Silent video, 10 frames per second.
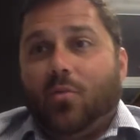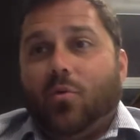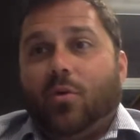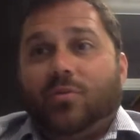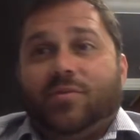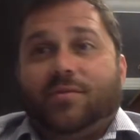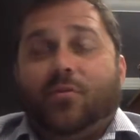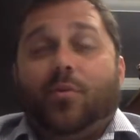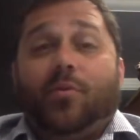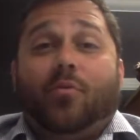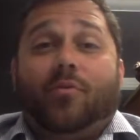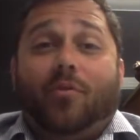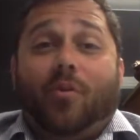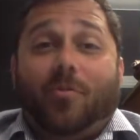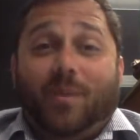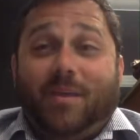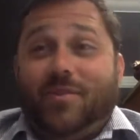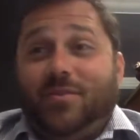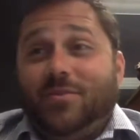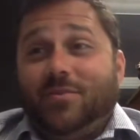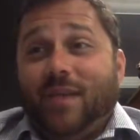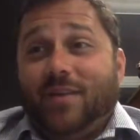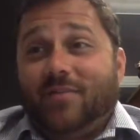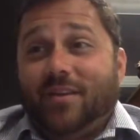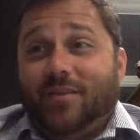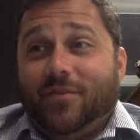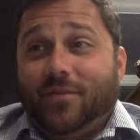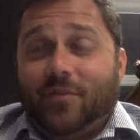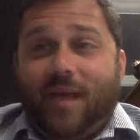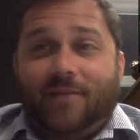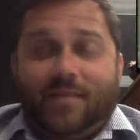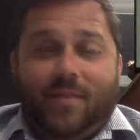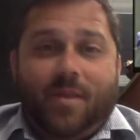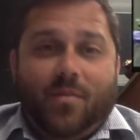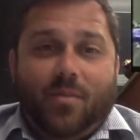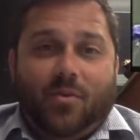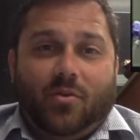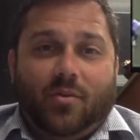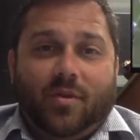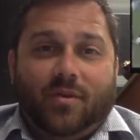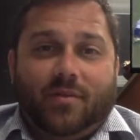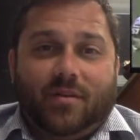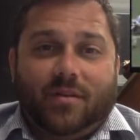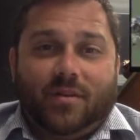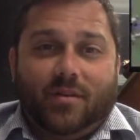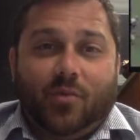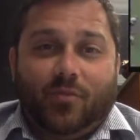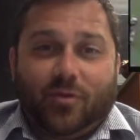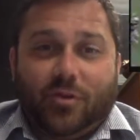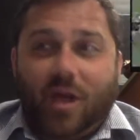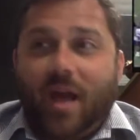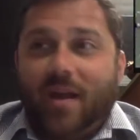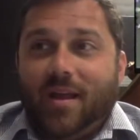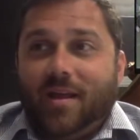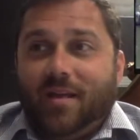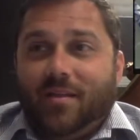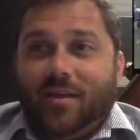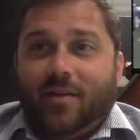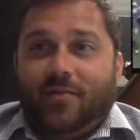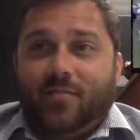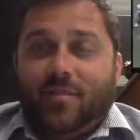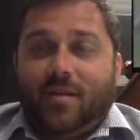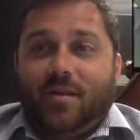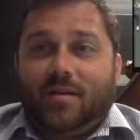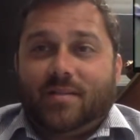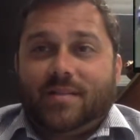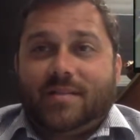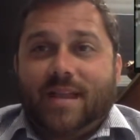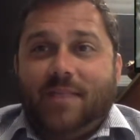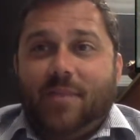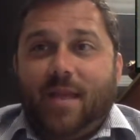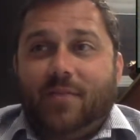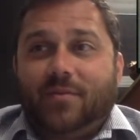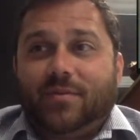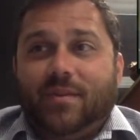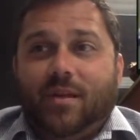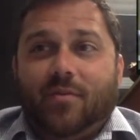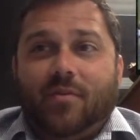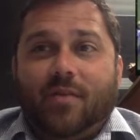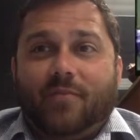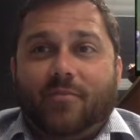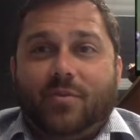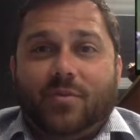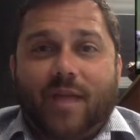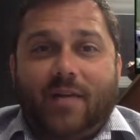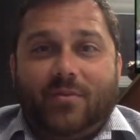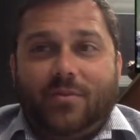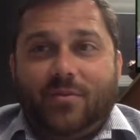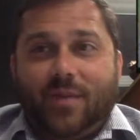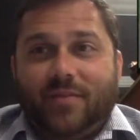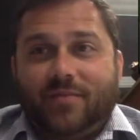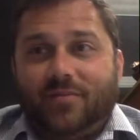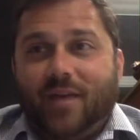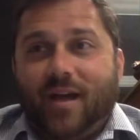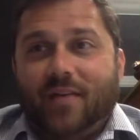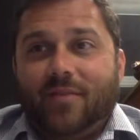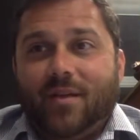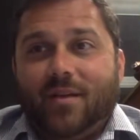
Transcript: Warrick was a 4th overall pick of the 2000 NFL Draft, and that might have been a little bit of an overshot there from the Cincinnati Bengals. He hung around from 2000 to 2005.